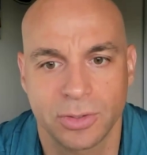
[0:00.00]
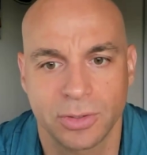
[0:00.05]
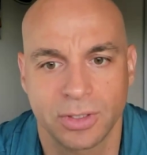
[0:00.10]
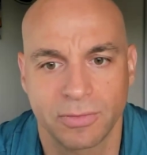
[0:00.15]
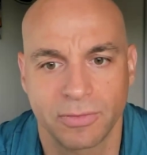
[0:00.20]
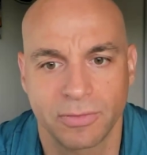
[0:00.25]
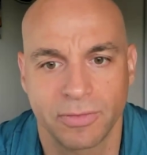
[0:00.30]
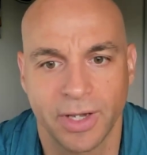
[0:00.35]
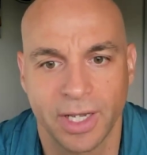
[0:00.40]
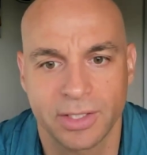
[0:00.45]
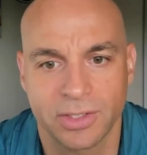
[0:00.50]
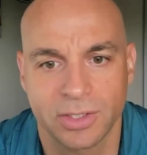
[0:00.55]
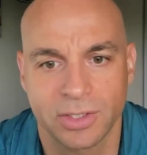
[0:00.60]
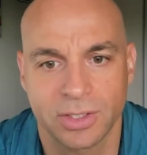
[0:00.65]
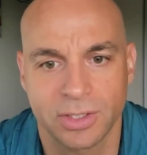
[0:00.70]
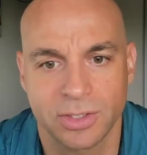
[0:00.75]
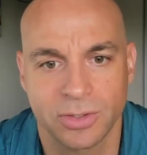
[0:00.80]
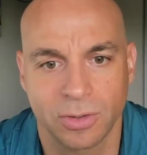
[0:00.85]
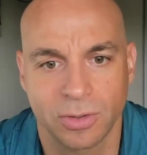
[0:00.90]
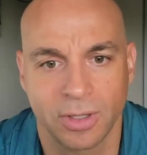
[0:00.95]
to
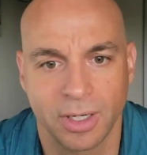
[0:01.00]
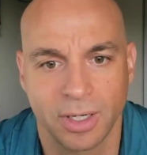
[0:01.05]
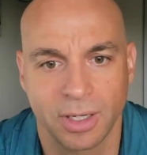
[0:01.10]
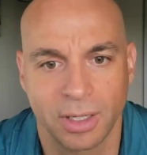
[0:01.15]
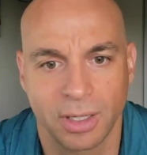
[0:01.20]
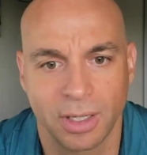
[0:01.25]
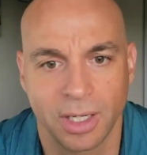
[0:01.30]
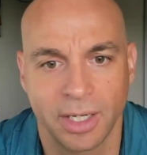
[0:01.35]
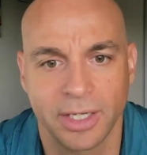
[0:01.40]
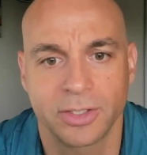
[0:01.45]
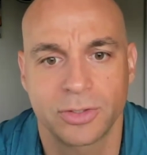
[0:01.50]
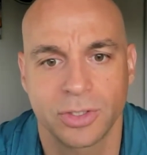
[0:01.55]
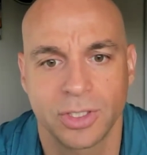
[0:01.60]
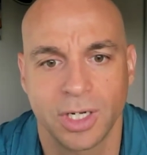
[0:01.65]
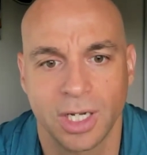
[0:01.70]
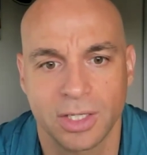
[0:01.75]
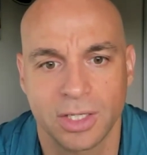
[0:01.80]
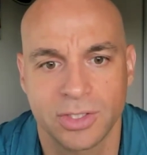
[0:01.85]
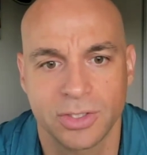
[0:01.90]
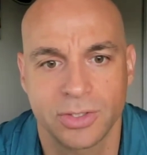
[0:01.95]
investors or
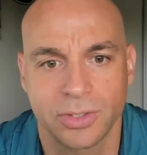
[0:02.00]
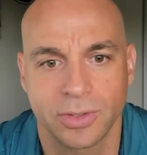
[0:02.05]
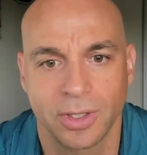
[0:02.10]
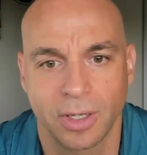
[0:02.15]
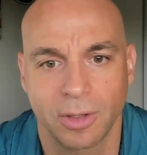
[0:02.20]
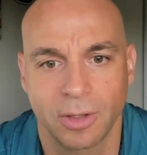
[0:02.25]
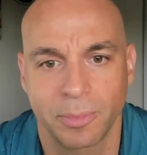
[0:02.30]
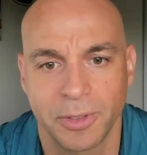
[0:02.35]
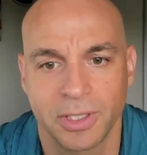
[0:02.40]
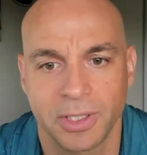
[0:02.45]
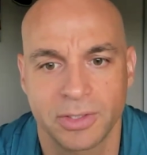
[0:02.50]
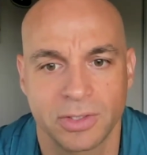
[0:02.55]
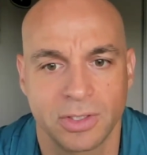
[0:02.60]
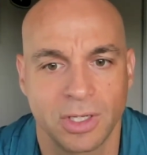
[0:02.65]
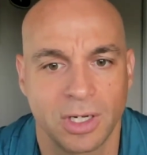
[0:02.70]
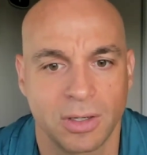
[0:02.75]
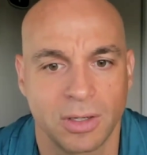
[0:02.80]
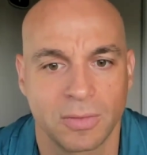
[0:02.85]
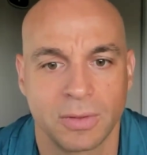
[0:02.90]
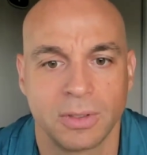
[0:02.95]
introductions to LPs?
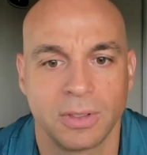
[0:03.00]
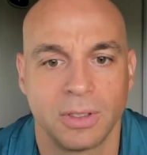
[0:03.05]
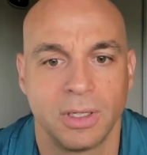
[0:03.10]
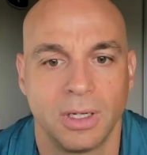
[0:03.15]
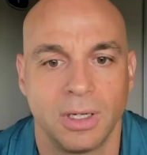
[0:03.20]
No.